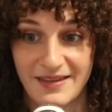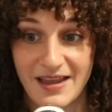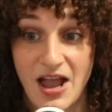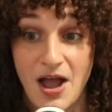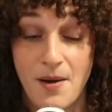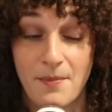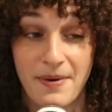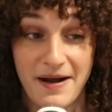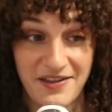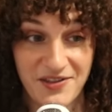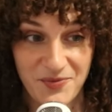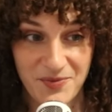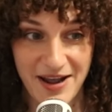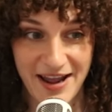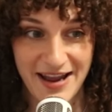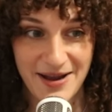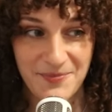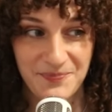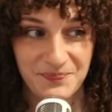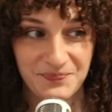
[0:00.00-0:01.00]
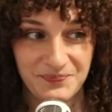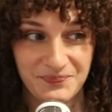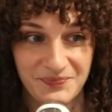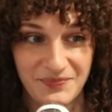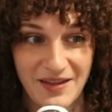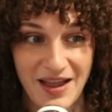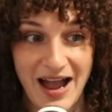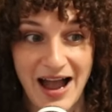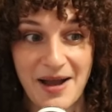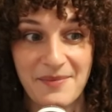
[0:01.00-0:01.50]
by the way,
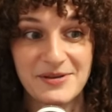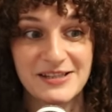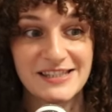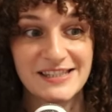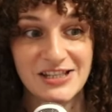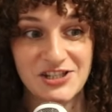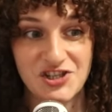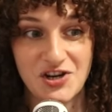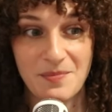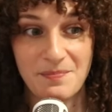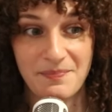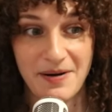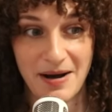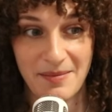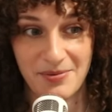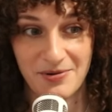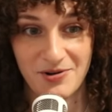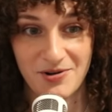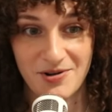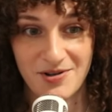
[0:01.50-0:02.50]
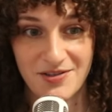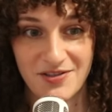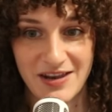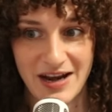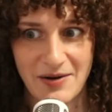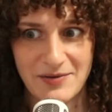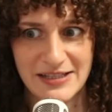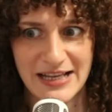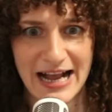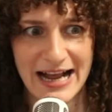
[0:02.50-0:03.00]
I'm in such a bubble that
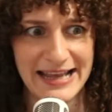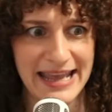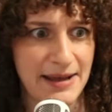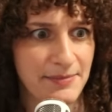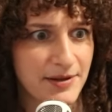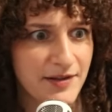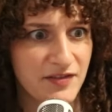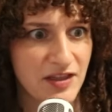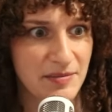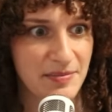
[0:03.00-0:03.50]
I was like, I can't believe they